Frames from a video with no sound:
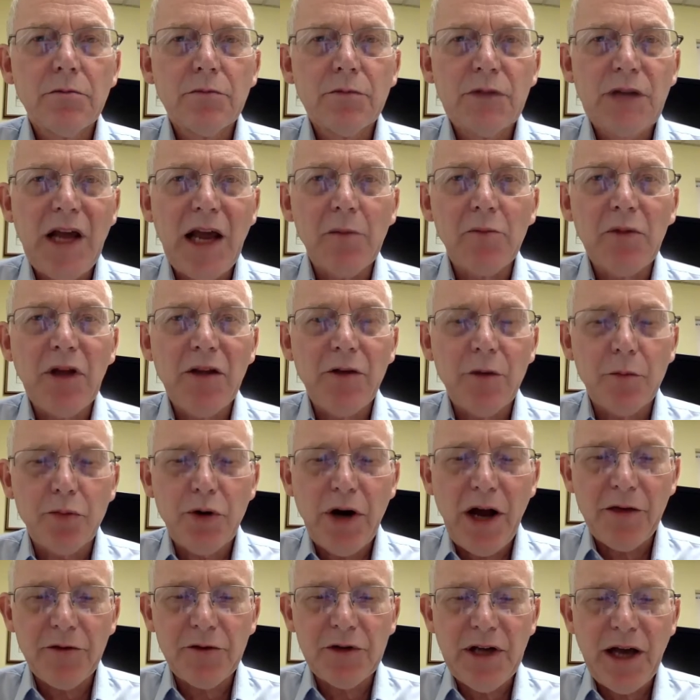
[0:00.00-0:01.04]
namely the
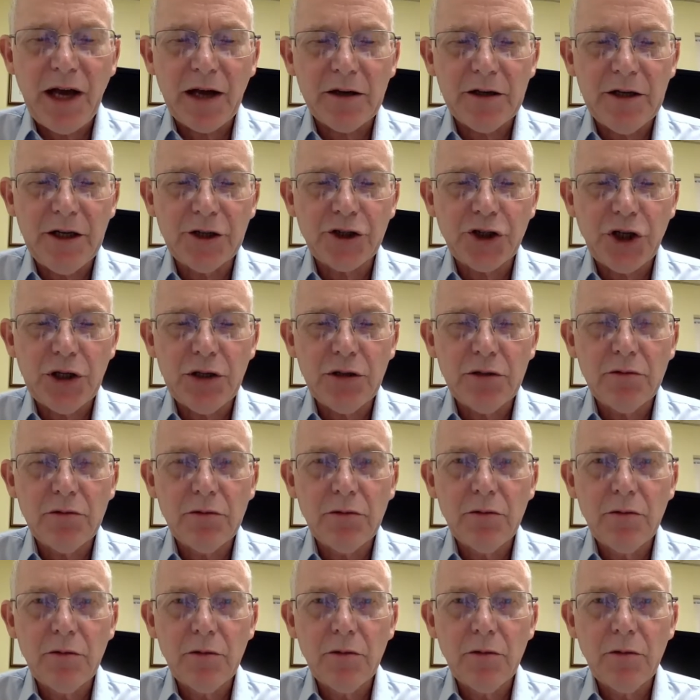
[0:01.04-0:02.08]
breath technician
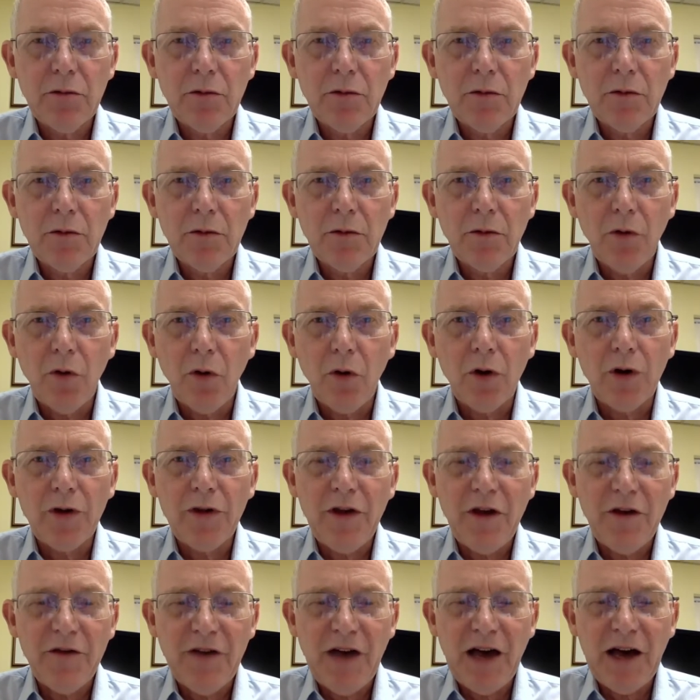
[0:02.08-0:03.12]
or
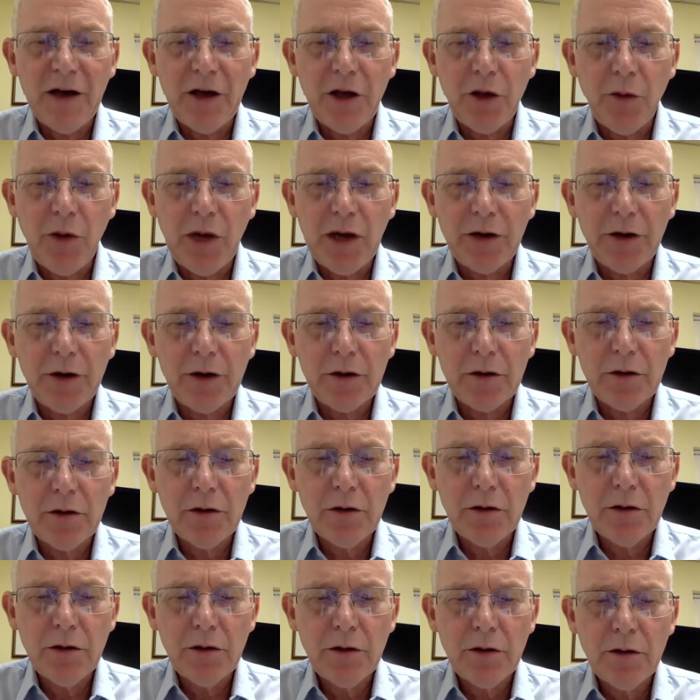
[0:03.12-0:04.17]
the evaluator,
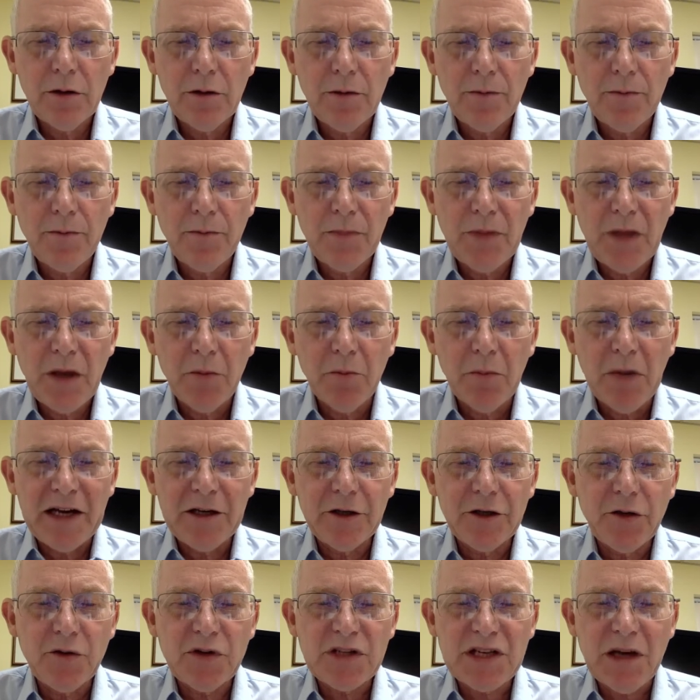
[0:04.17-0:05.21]

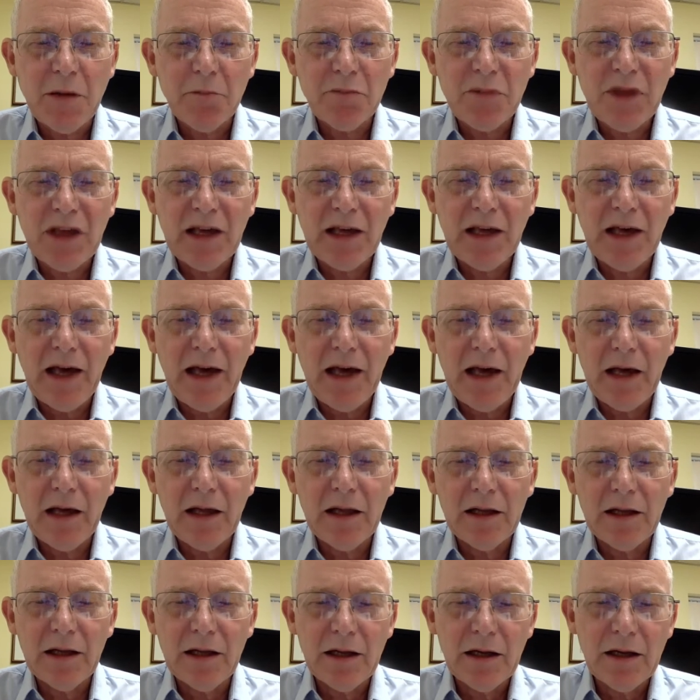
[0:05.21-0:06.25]
might do something
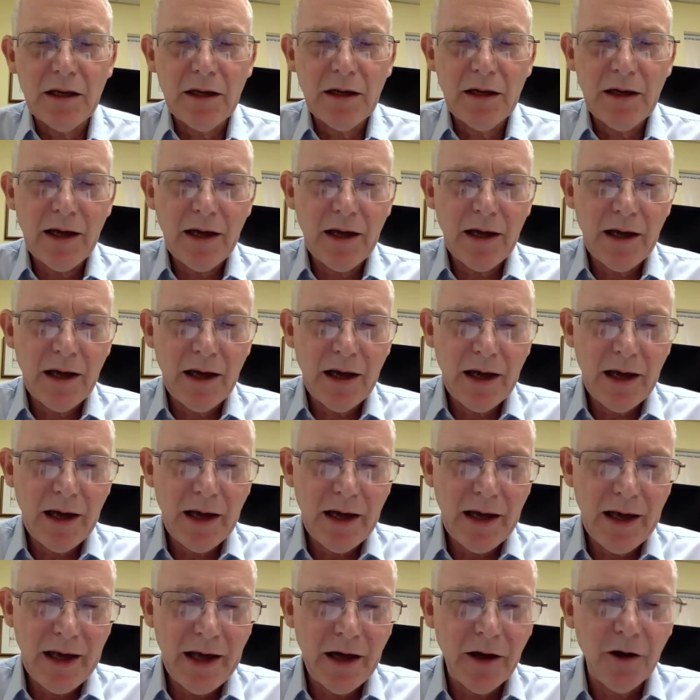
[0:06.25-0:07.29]

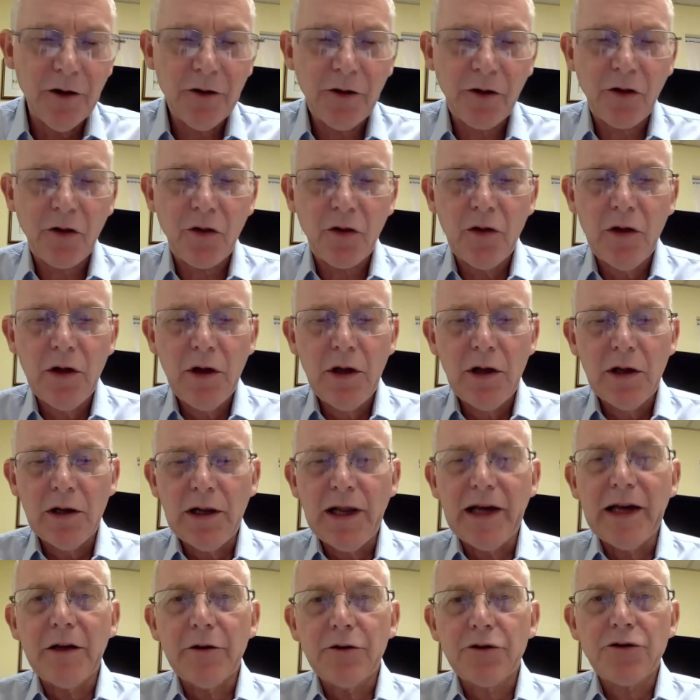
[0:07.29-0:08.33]
else,
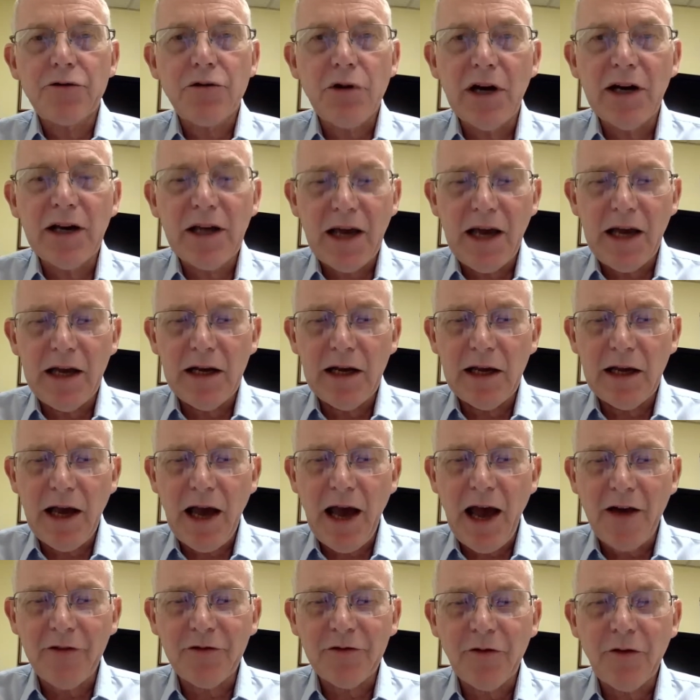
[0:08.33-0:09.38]
like truncating
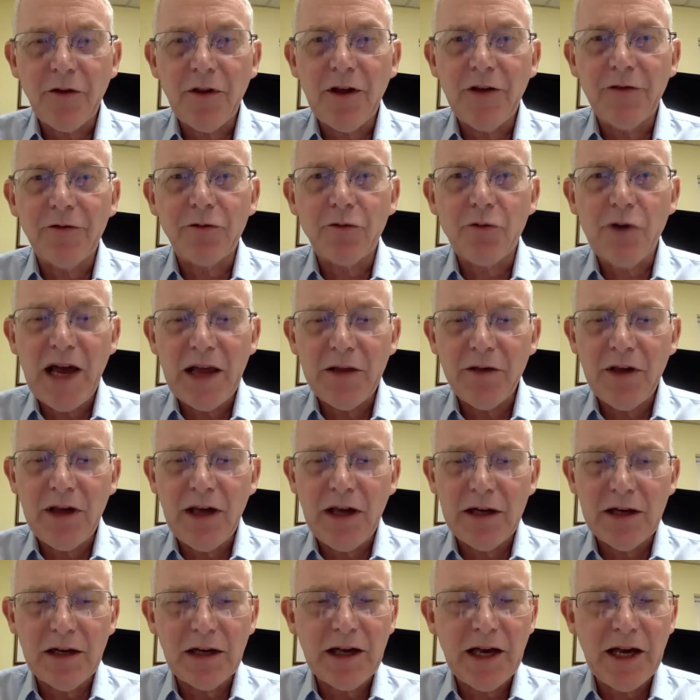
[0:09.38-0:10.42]
after they've read the
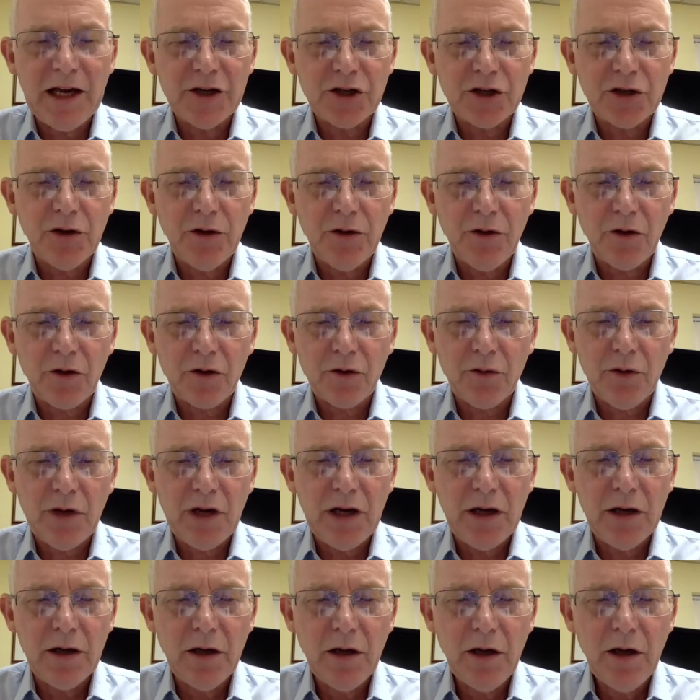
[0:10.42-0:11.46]
indication on the
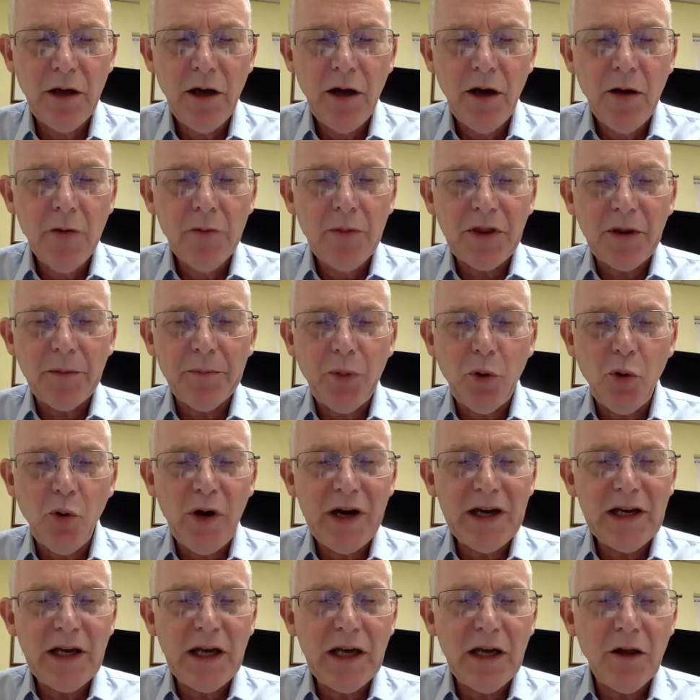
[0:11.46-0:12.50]
screen. But the
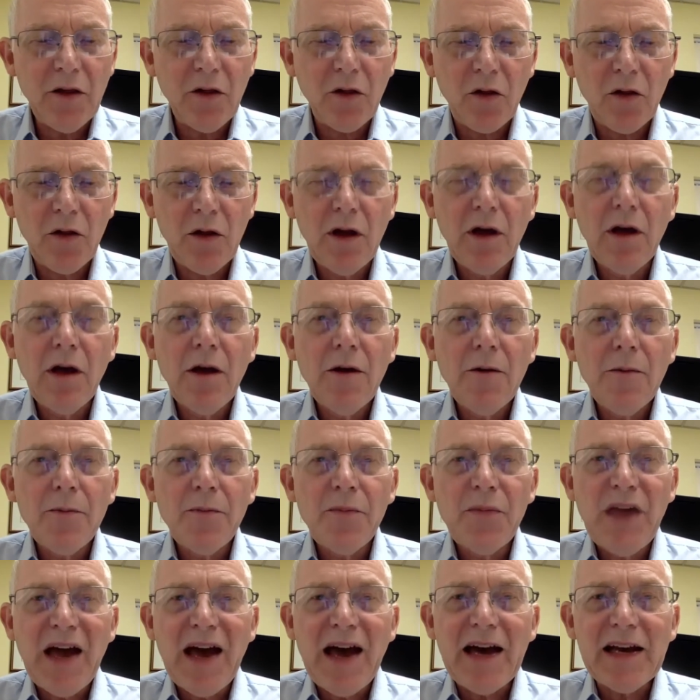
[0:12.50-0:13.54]
point is
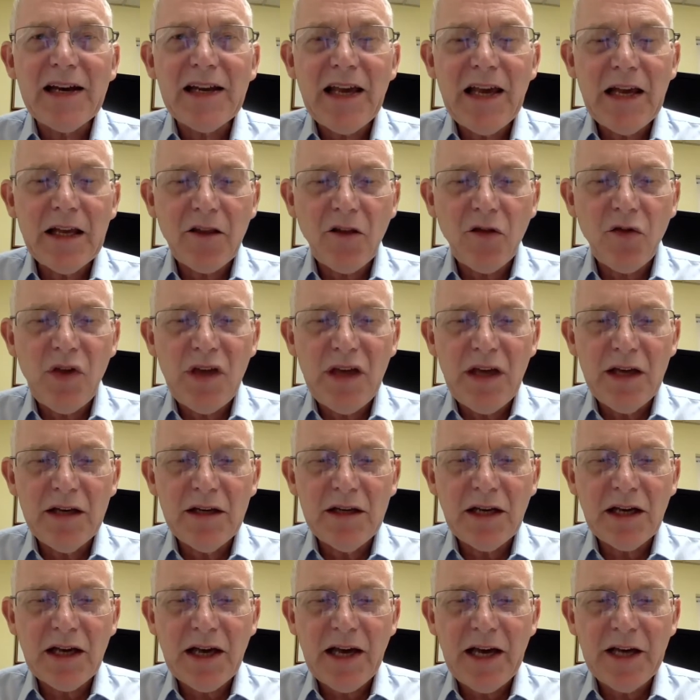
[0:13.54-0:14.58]
that it's the
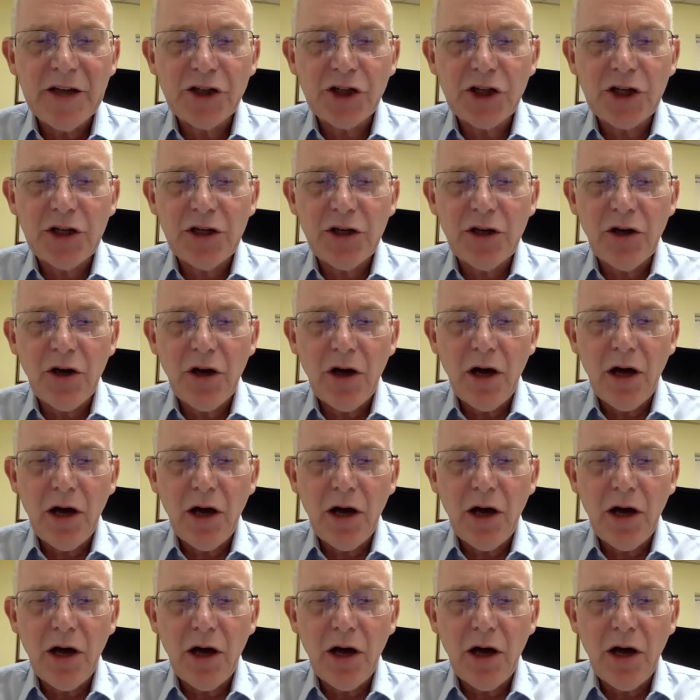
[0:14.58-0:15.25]
indication